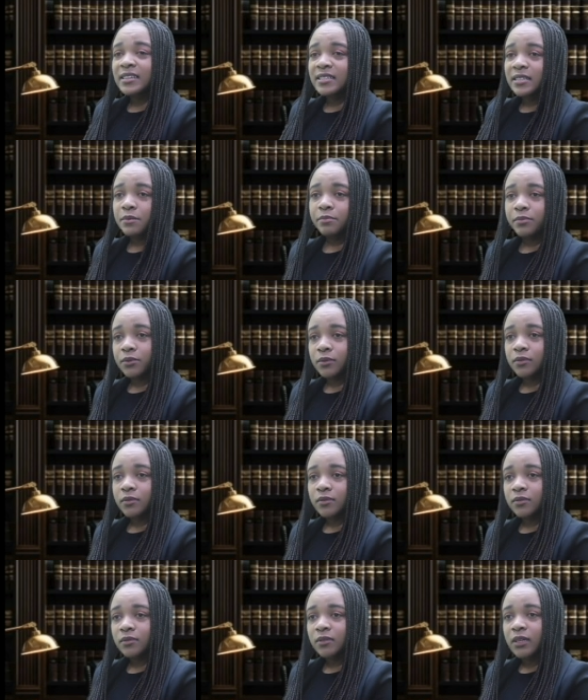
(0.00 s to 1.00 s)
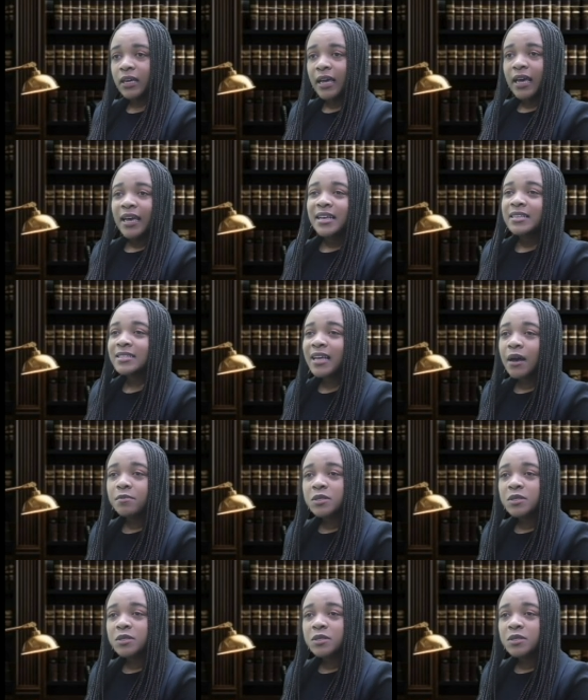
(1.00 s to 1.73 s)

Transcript: simple. Some